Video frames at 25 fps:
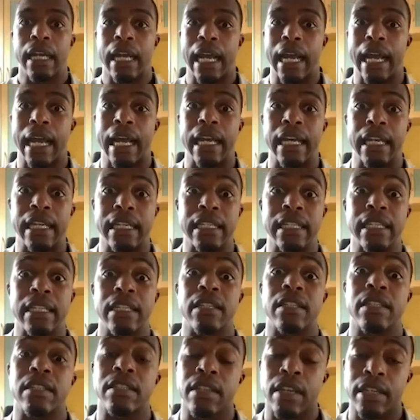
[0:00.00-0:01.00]
and
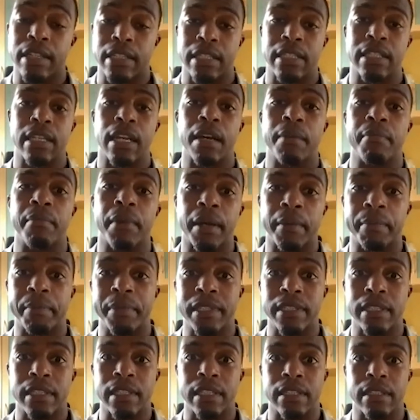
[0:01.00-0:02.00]
decided to set up my
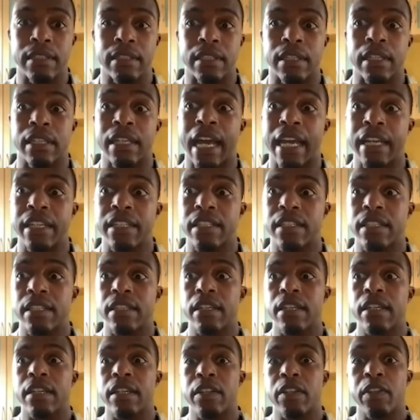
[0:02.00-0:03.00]
business. So that's
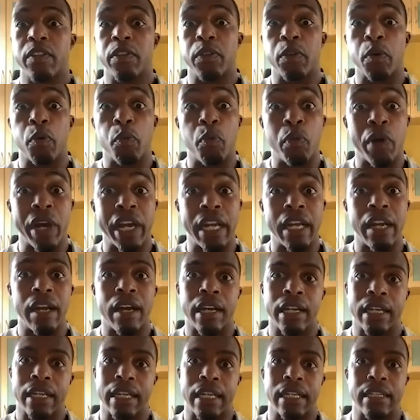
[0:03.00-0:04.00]
the way,
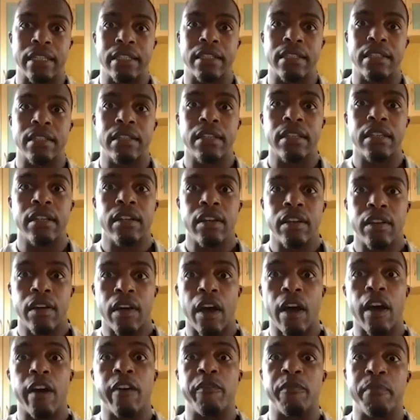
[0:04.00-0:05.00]
I guess,
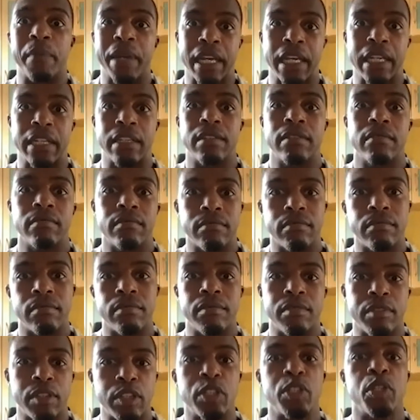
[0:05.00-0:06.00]
I've made
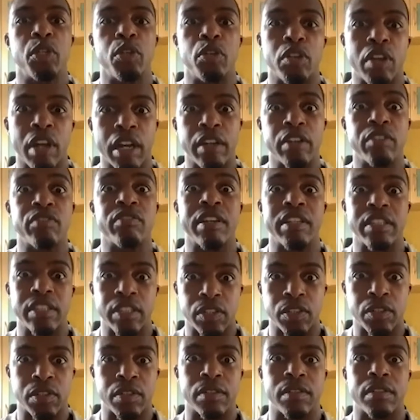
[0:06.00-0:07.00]
the two kind of
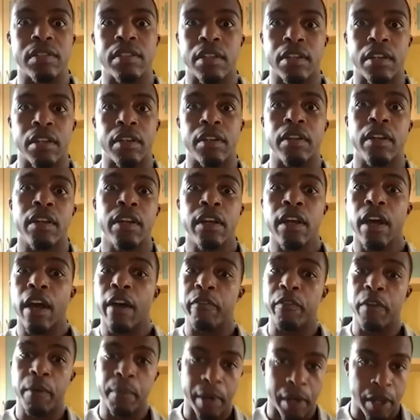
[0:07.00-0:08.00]
transition. So
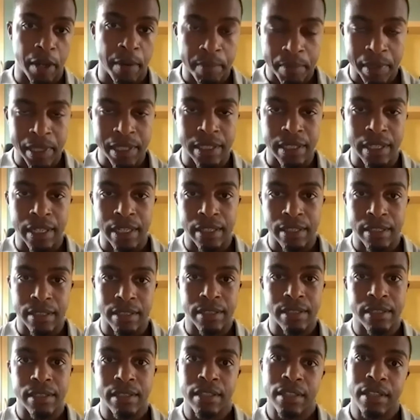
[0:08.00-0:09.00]
I've got my own
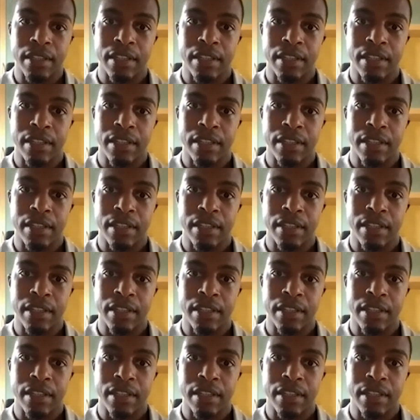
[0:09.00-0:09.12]
business.